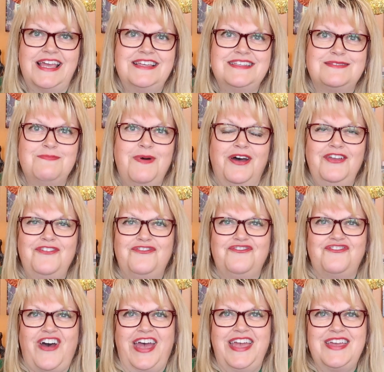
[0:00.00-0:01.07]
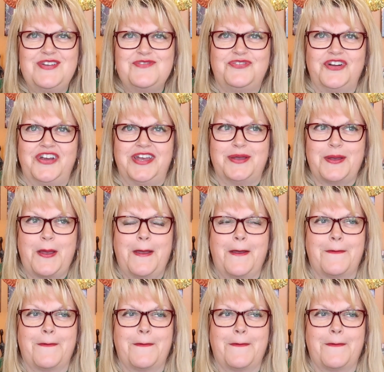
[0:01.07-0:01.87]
is my favourite?